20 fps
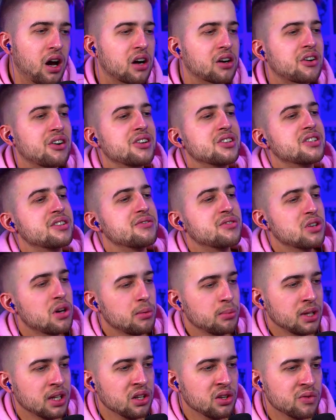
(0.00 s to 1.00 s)
Because of
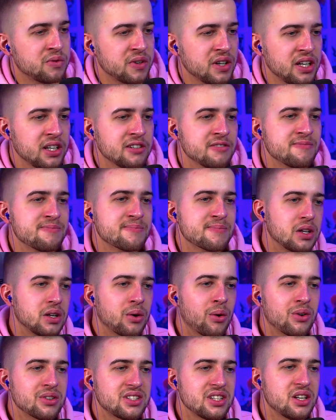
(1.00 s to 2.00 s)
Zombie Luffy?
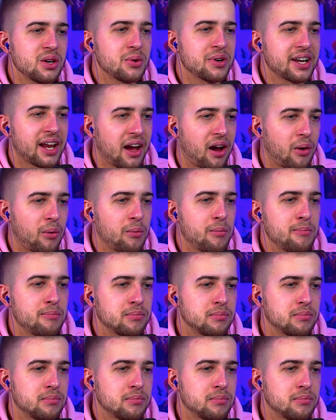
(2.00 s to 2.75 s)
What's he doing now?